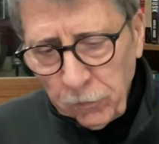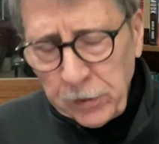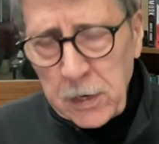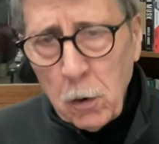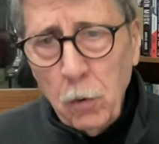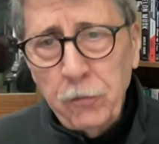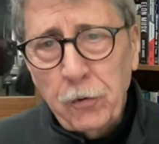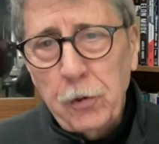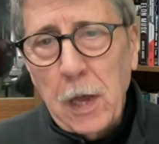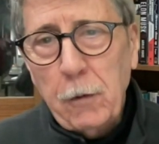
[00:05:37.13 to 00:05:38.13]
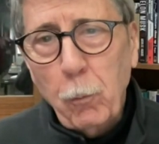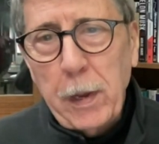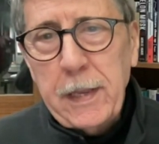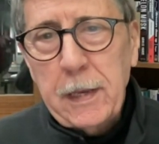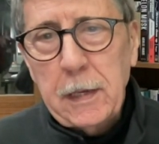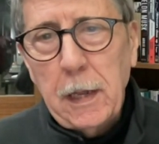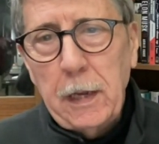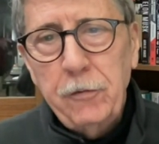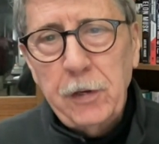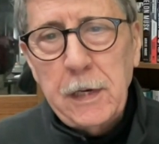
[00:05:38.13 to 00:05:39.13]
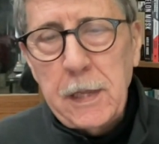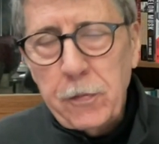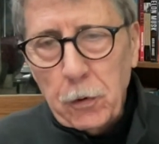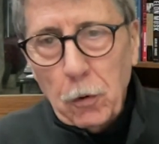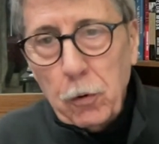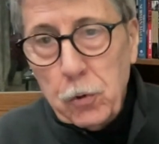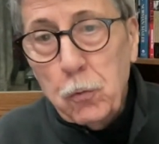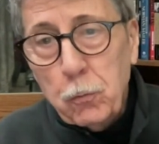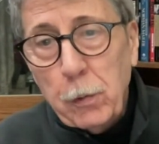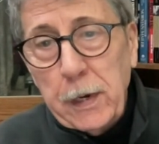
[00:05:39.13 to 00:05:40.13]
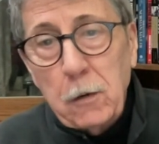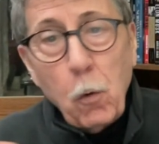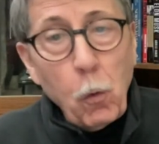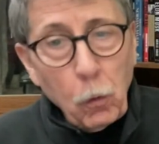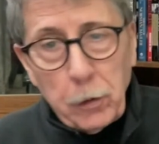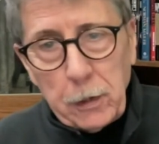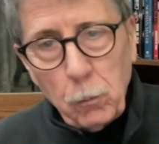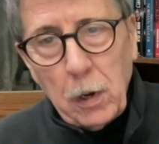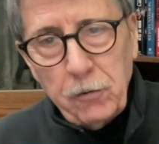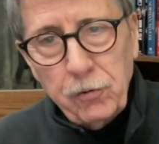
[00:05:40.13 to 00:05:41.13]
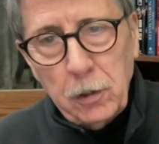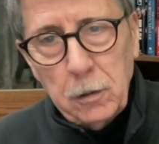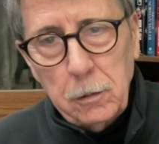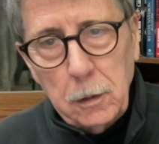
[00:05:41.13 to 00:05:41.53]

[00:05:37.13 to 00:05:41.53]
COs are not recognized in either Ukraine or in Russia.